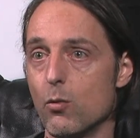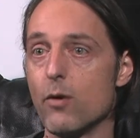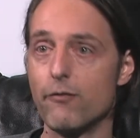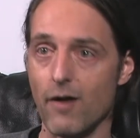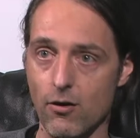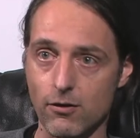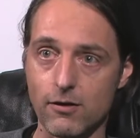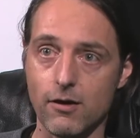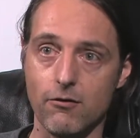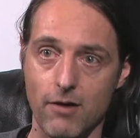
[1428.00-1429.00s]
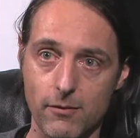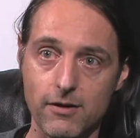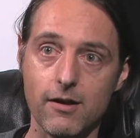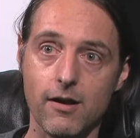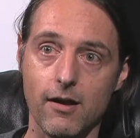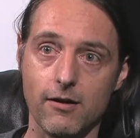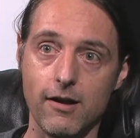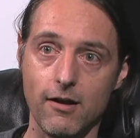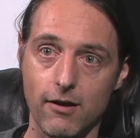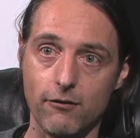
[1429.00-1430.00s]
We found a remedy and
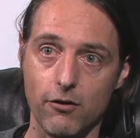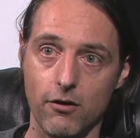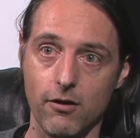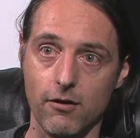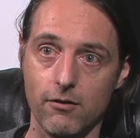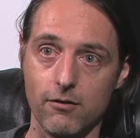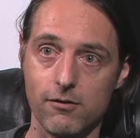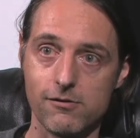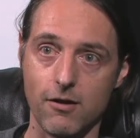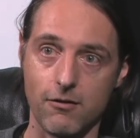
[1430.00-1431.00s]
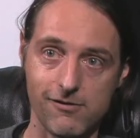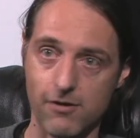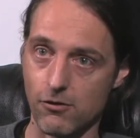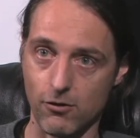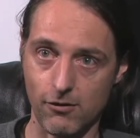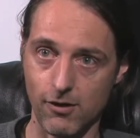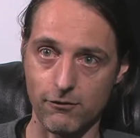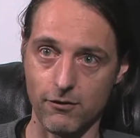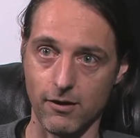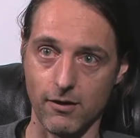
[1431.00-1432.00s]
healing for her. She's not
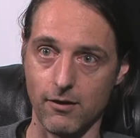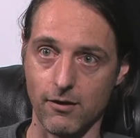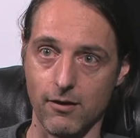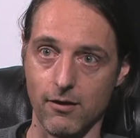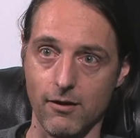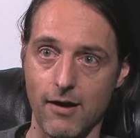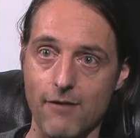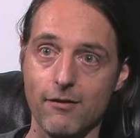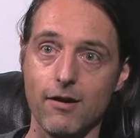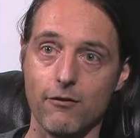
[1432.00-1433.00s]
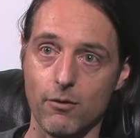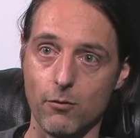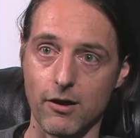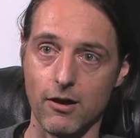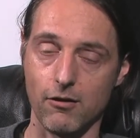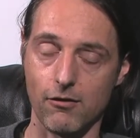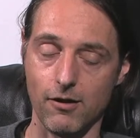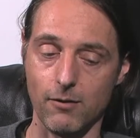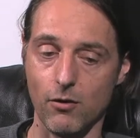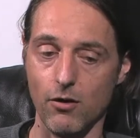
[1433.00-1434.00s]
suffering heavily from morgellons
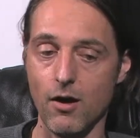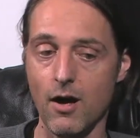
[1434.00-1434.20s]
anymore.